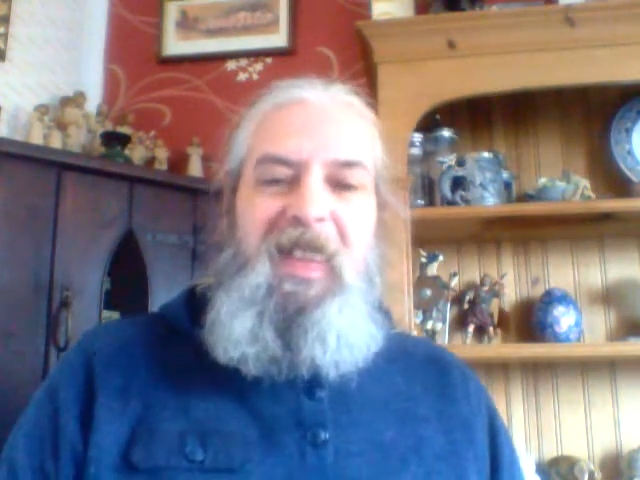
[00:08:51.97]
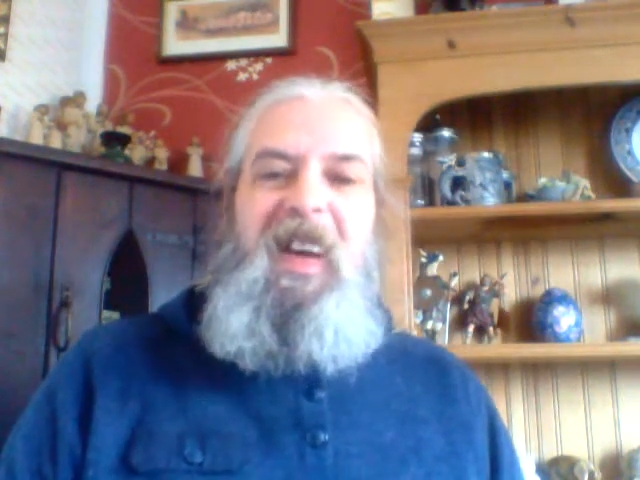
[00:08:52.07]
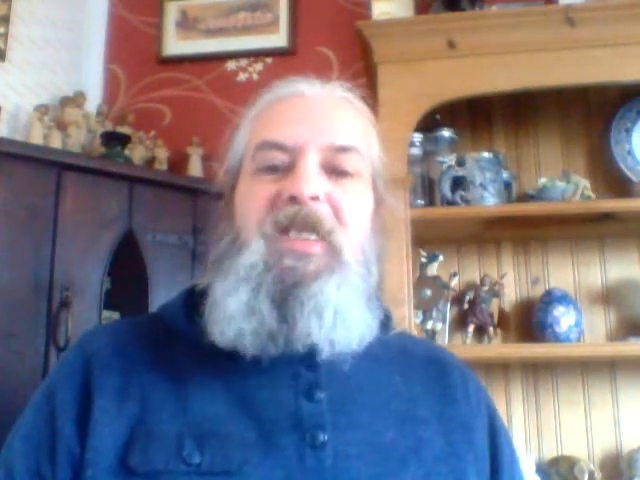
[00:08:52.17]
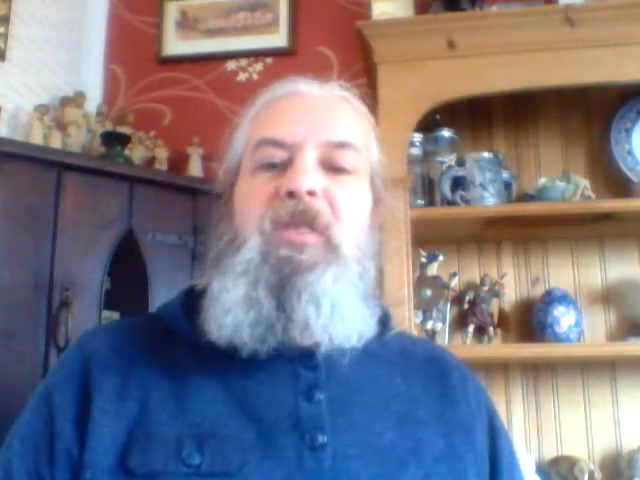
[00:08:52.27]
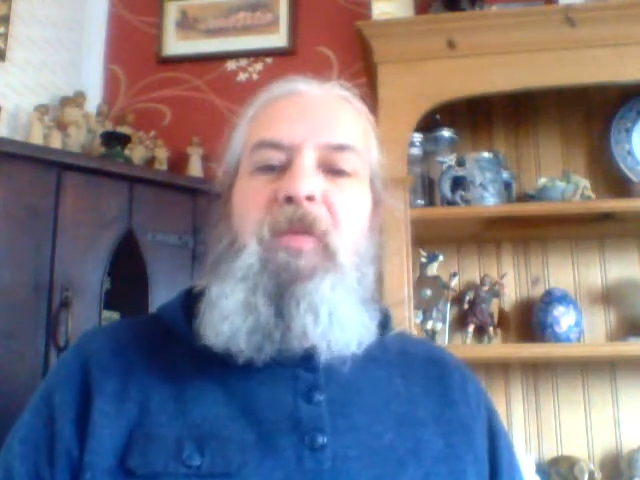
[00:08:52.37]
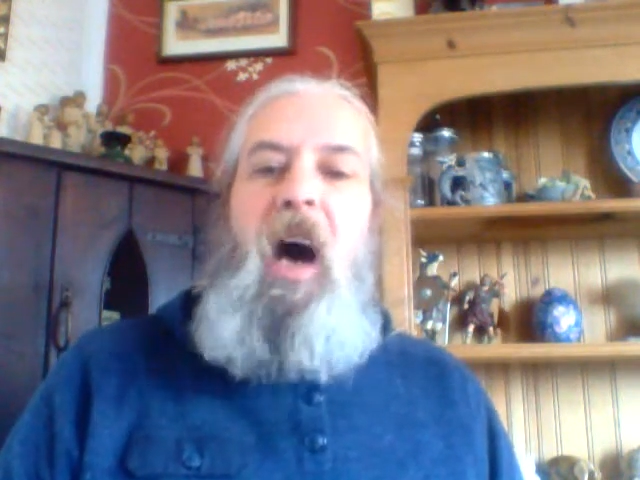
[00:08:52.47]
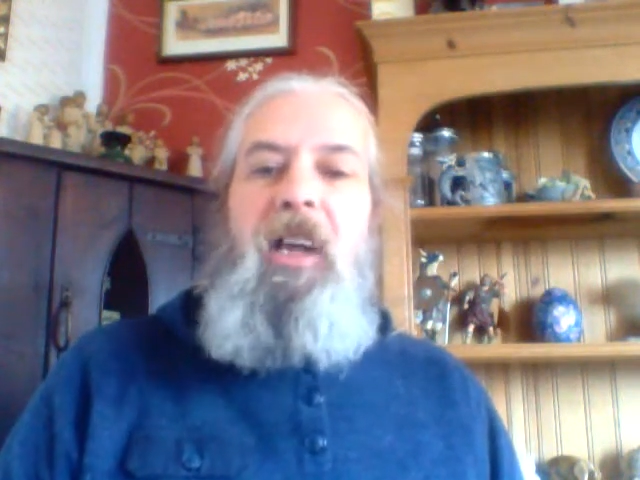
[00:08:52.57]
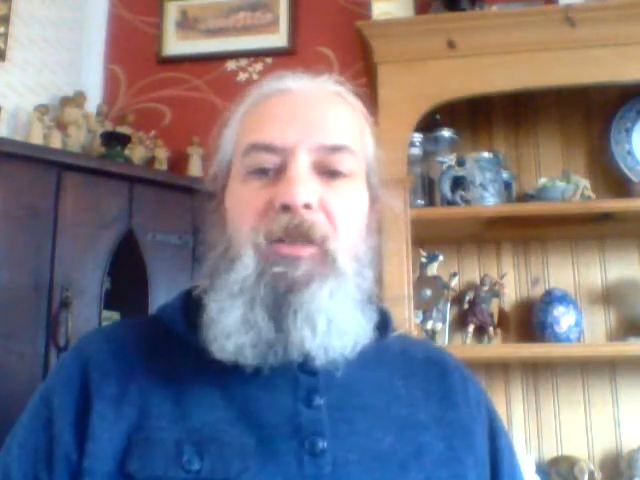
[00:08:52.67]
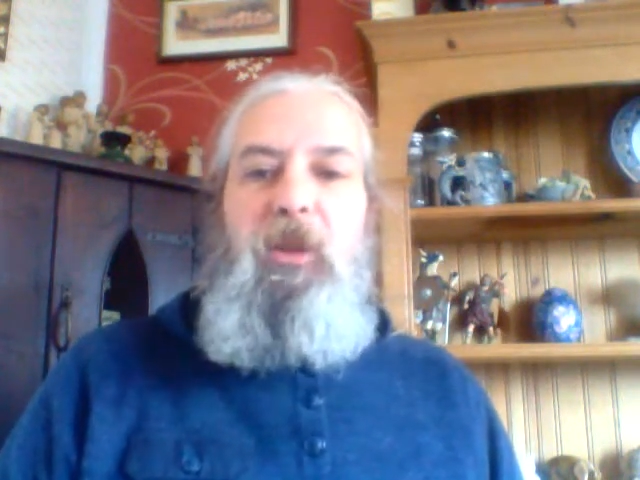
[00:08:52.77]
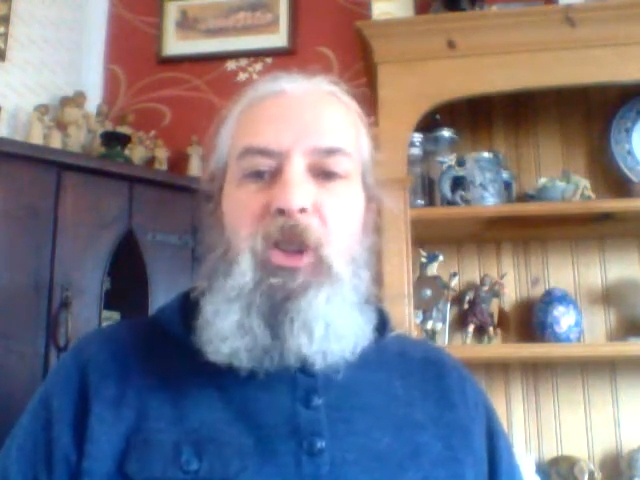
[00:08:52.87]
that the
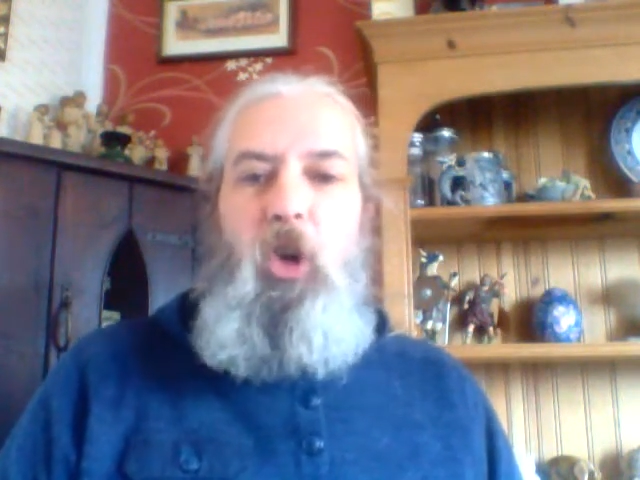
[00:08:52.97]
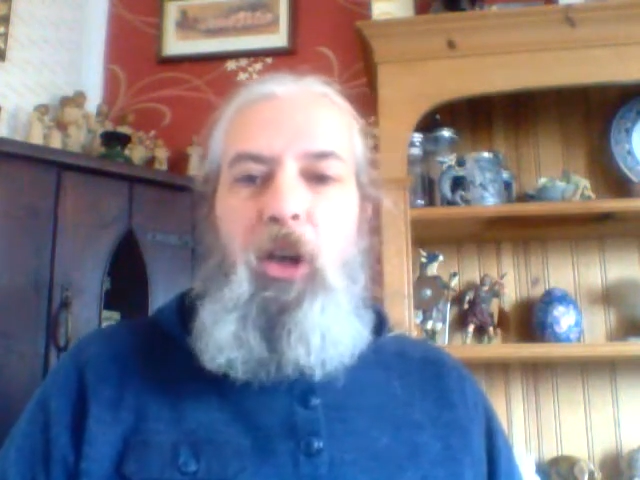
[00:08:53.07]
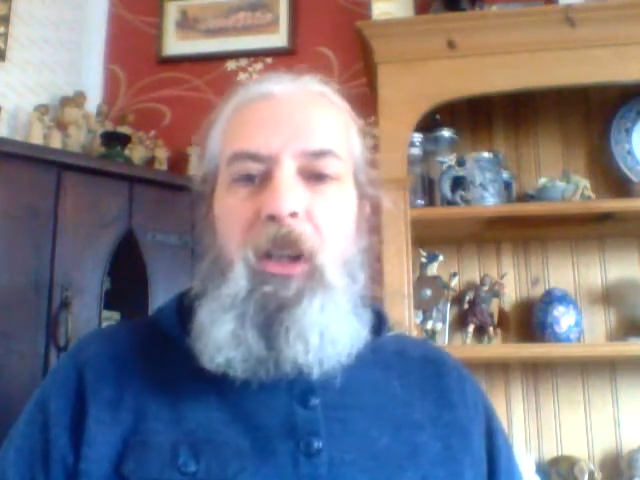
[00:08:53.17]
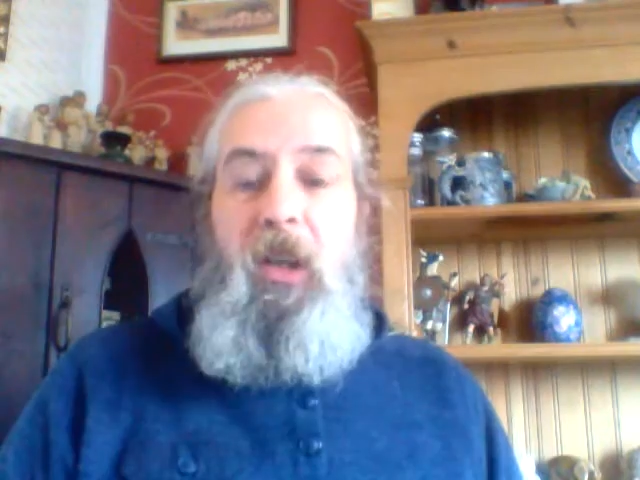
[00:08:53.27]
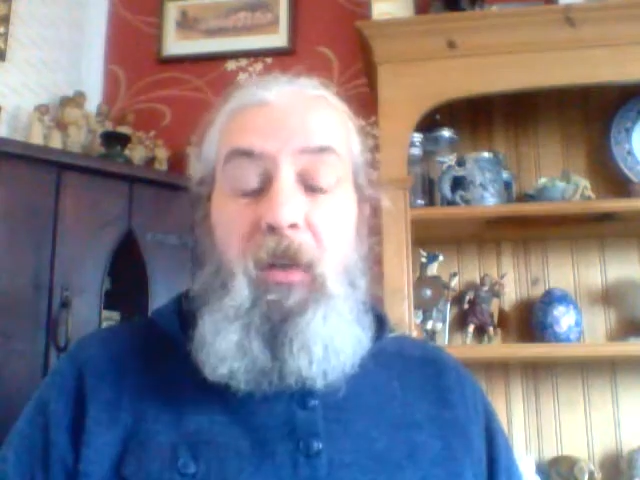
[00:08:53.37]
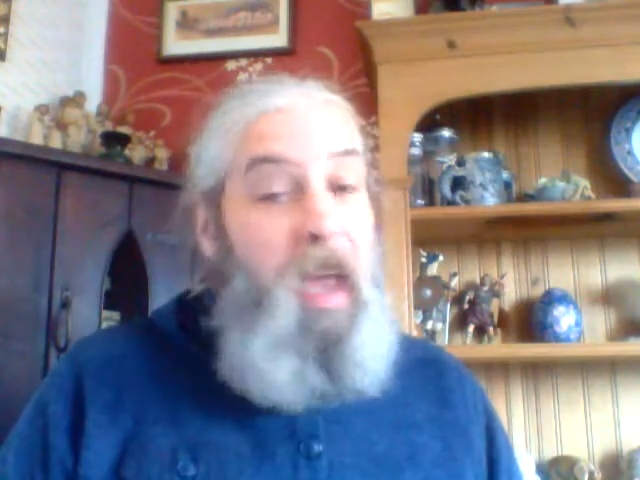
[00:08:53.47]
vast majority of